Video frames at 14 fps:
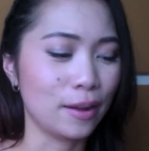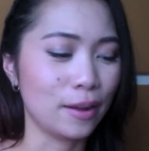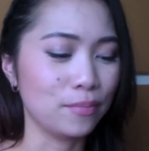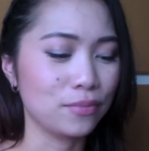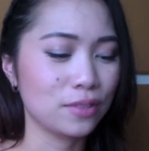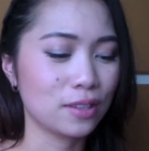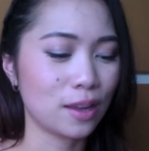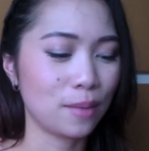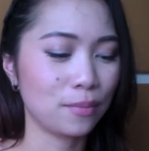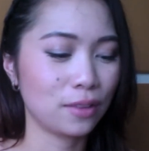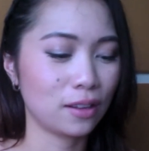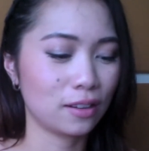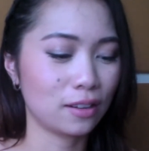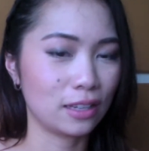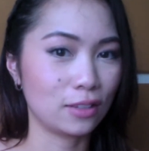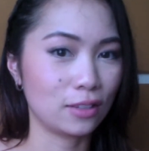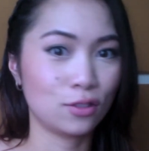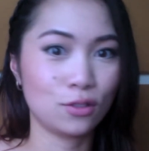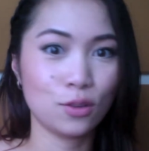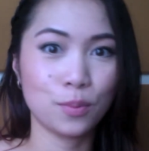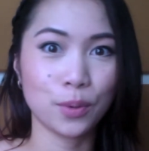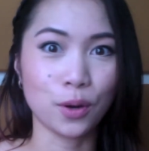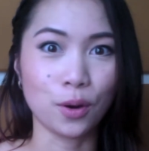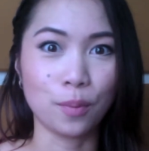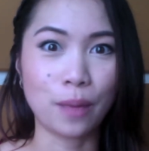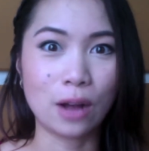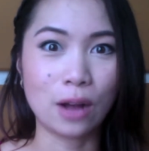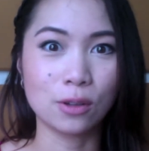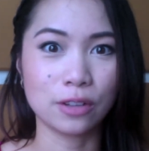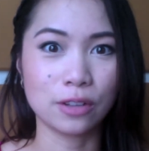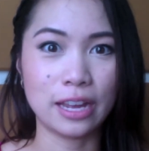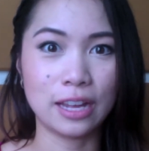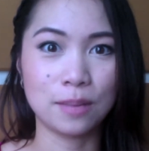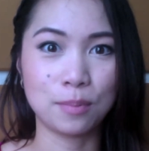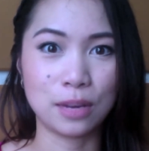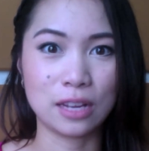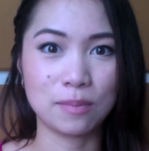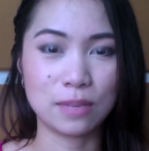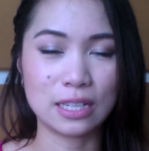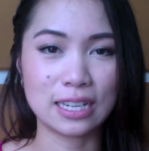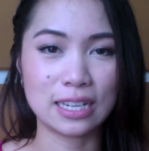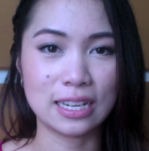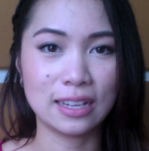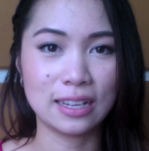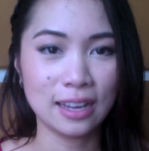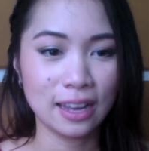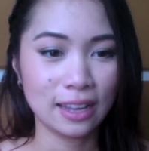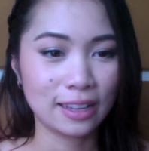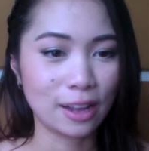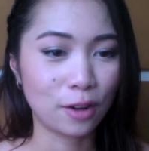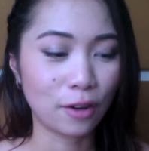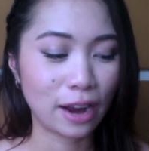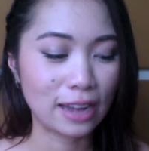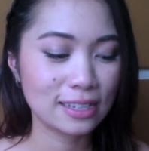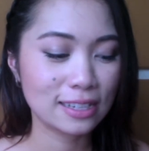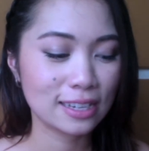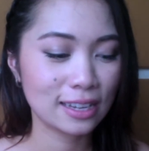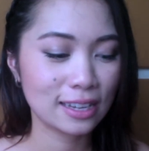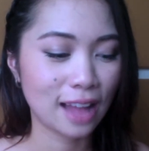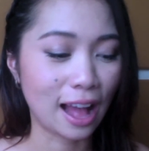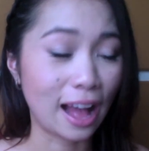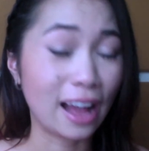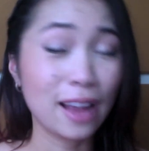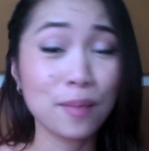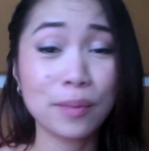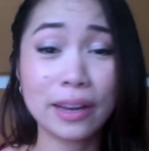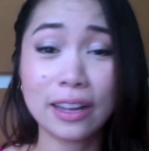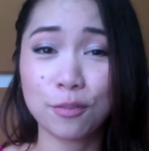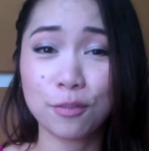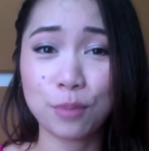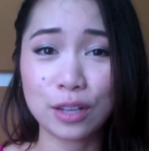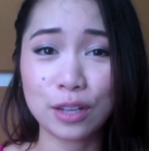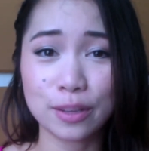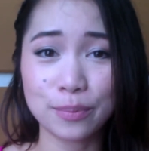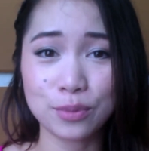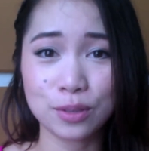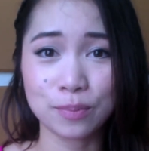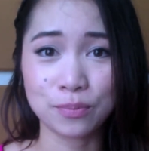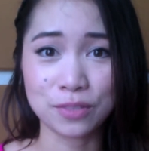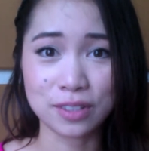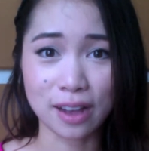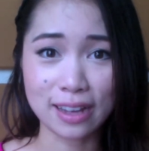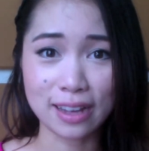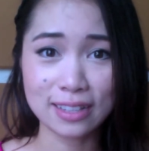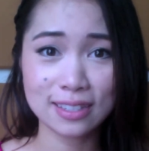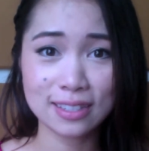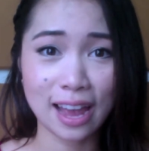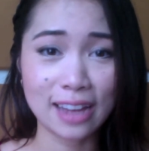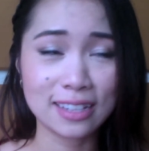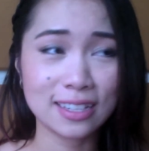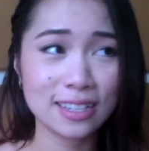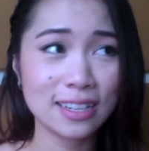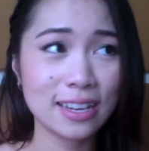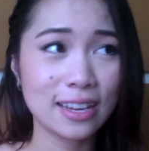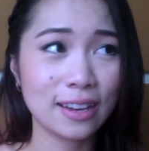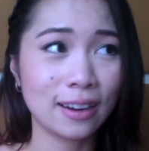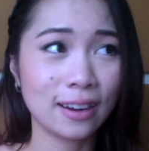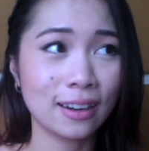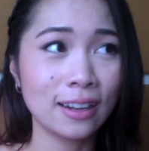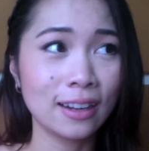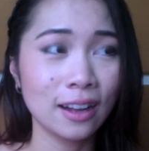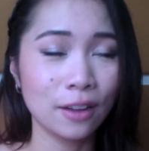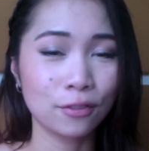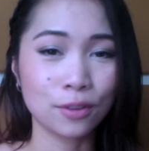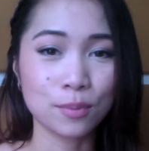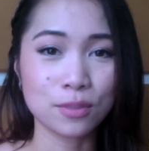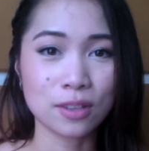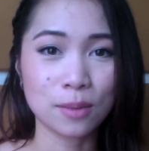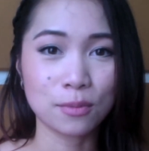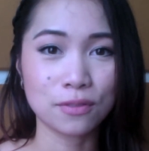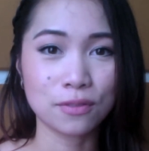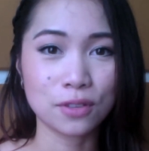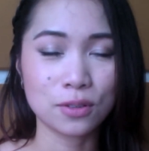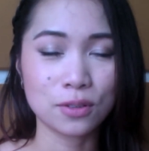some that are like super powdery and pigmented. Now granted, I might have picked up some duds. I did hear from some reviews